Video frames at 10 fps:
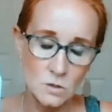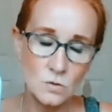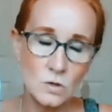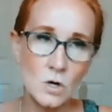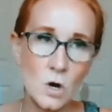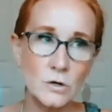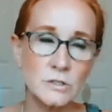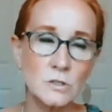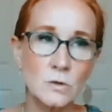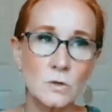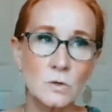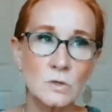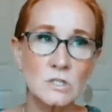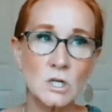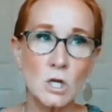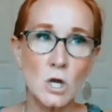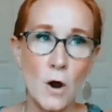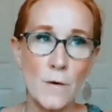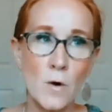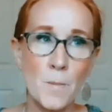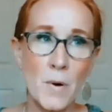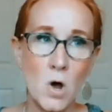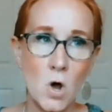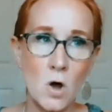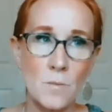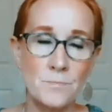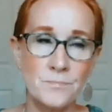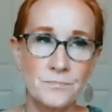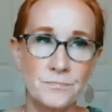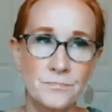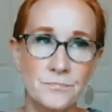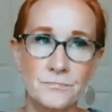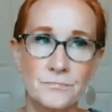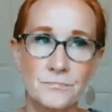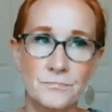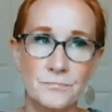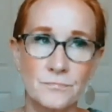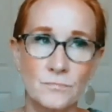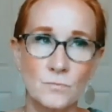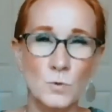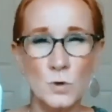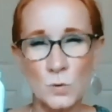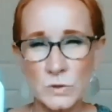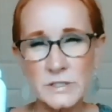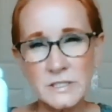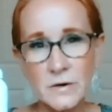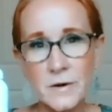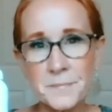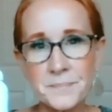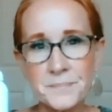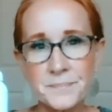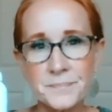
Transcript: You can also use the Yarrow Pom Renewal Serum